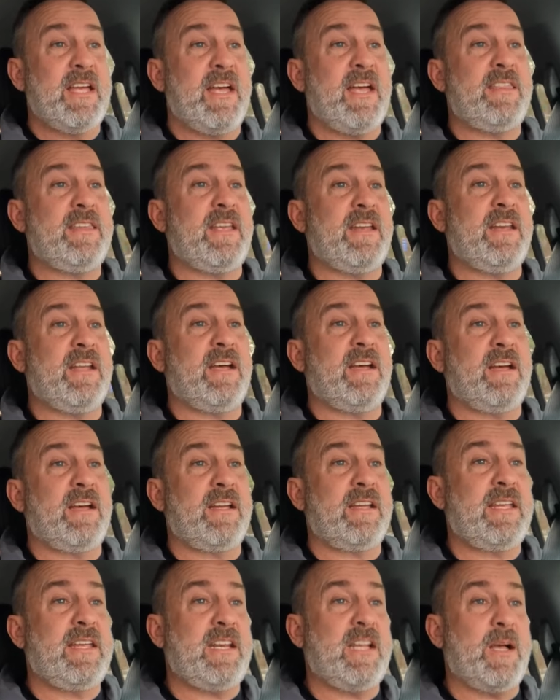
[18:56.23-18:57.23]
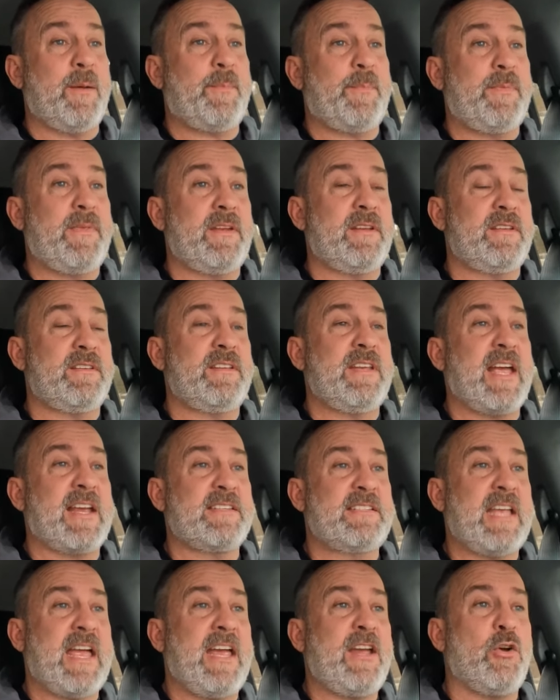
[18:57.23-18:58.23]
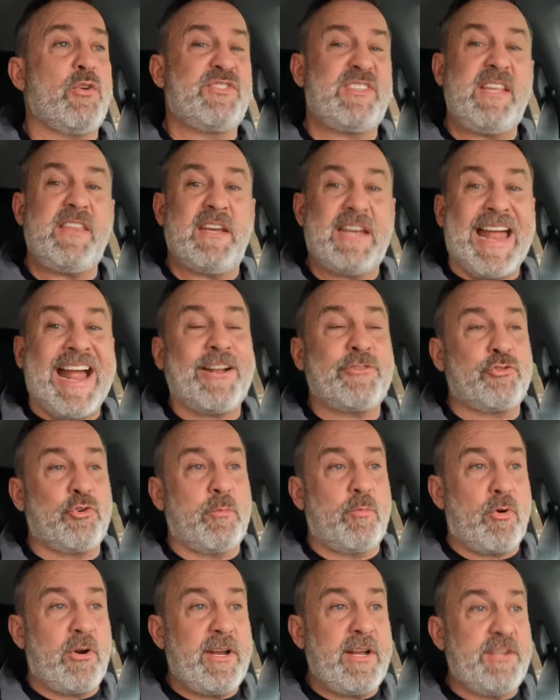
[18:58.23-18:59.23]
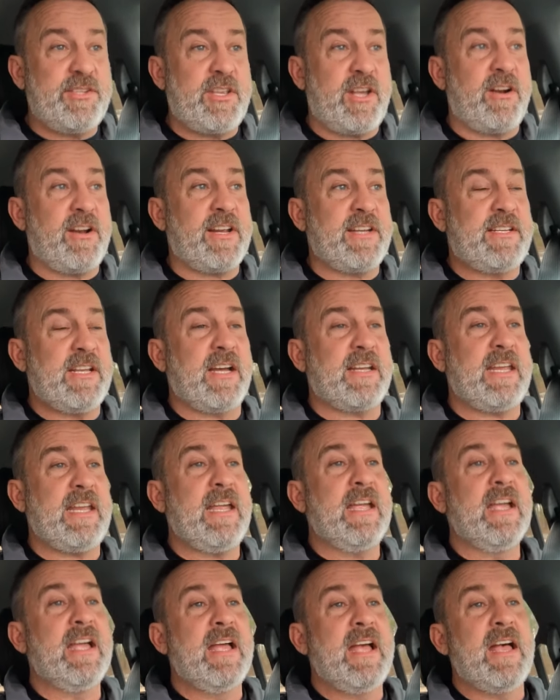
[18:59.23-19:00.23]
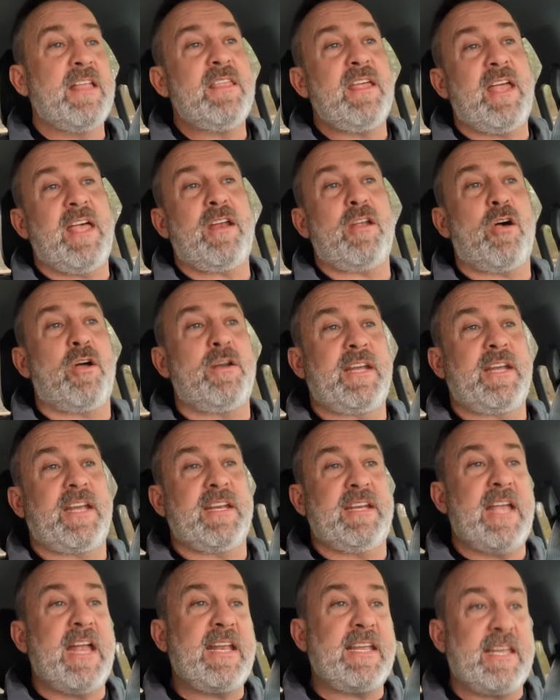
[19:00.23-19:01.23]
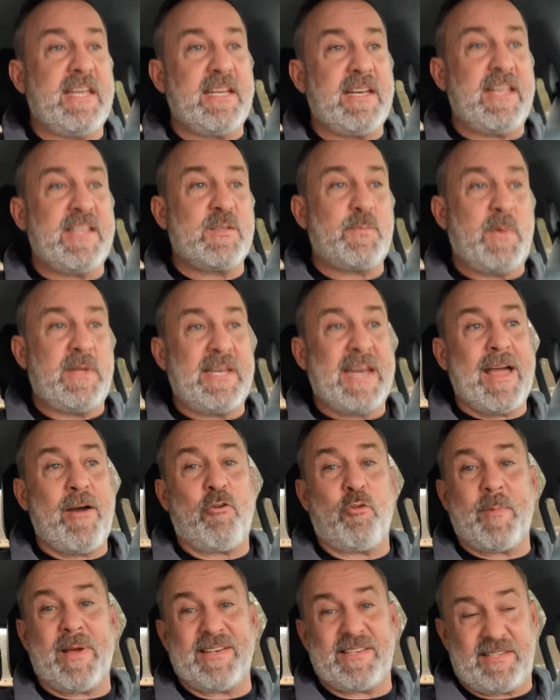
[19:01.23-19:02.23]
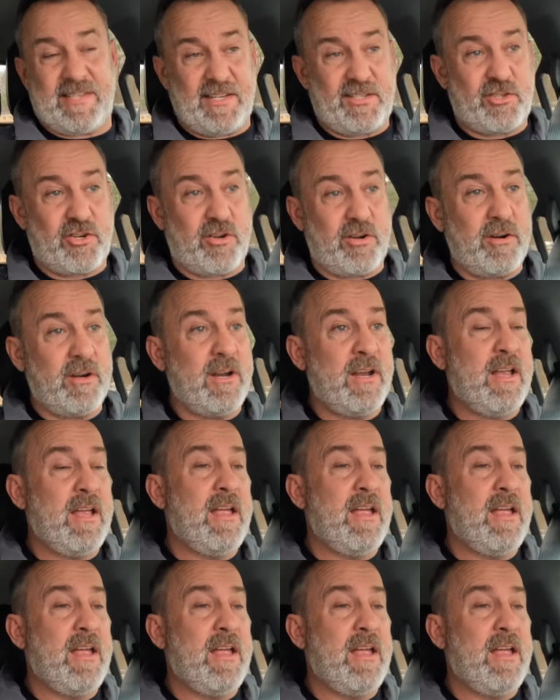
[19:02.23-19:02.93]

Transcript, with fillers: And then get up the next day, go see the Natural Bridge there in Kentucky, and then head to Connecticut and spend the night with my sister,